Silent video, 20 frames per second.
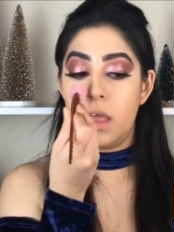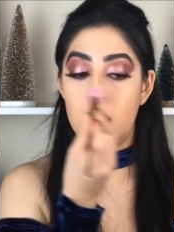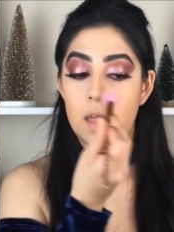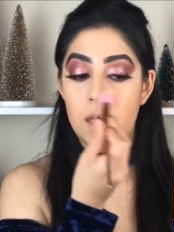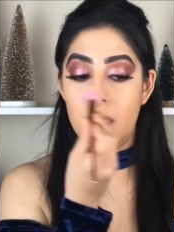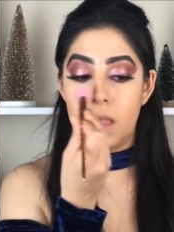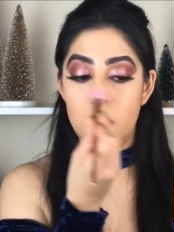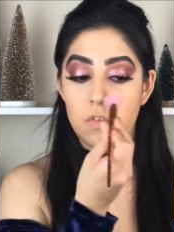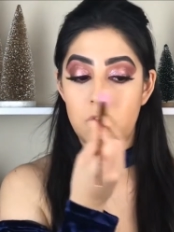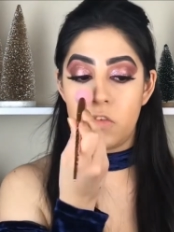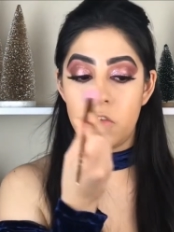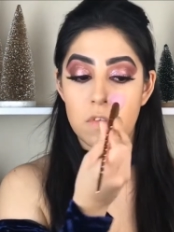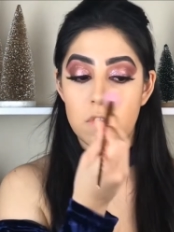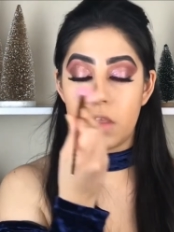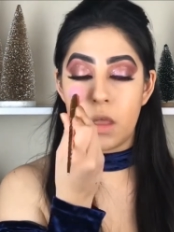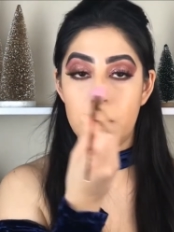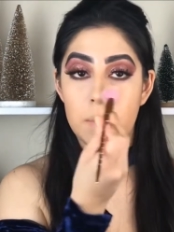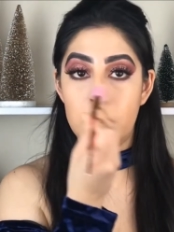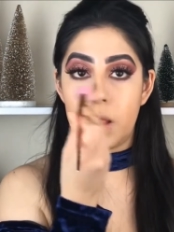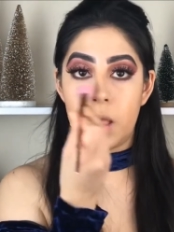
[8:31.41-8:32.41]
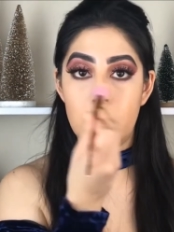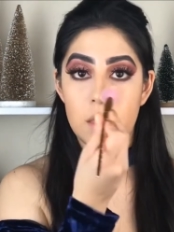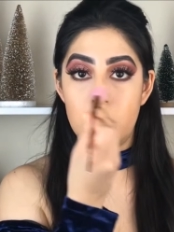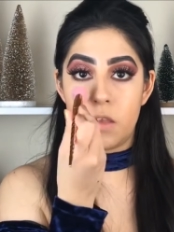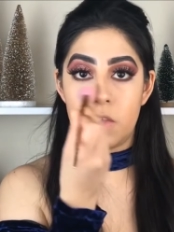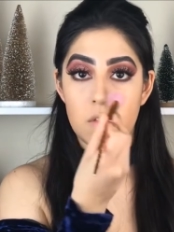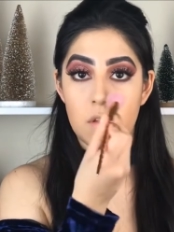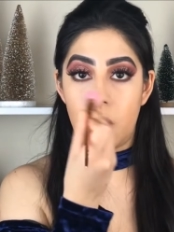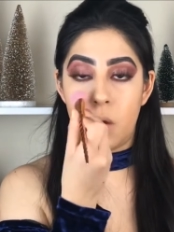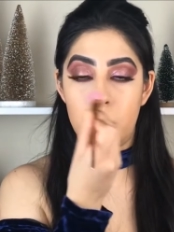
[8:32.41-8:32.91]
and just apply
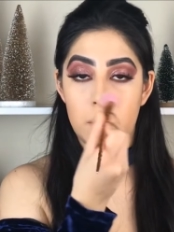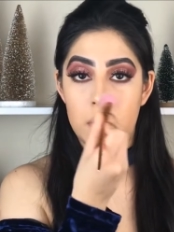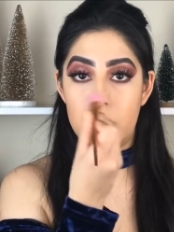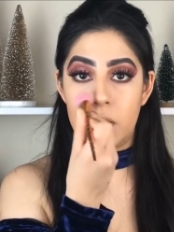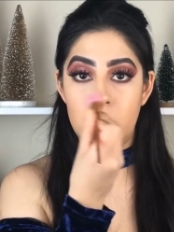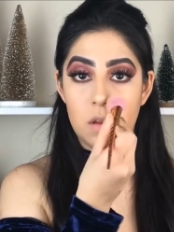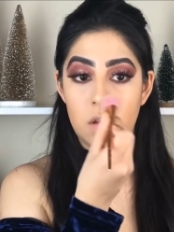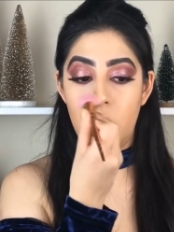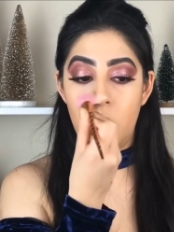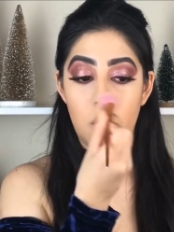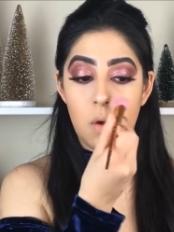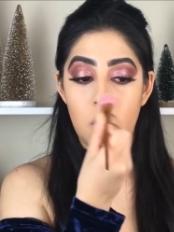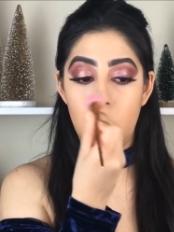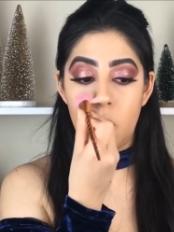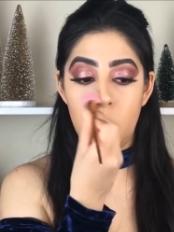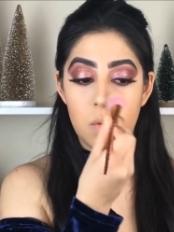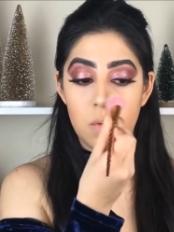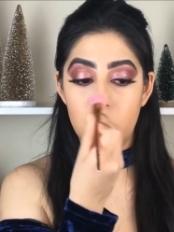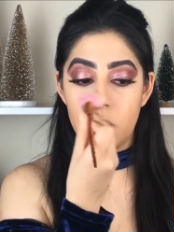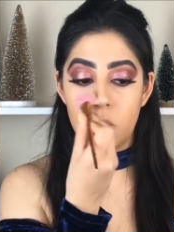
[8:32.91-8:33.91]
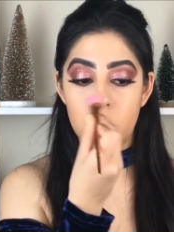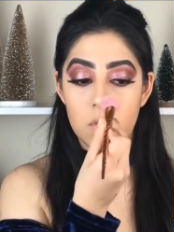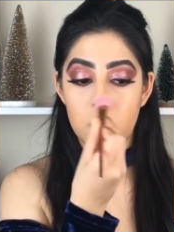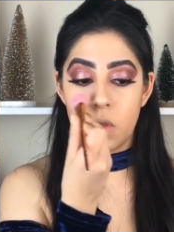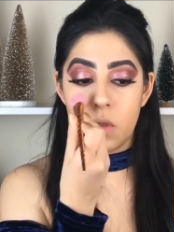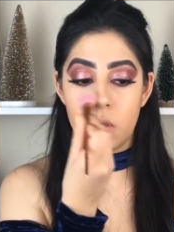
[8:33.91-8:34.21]
this on my nose,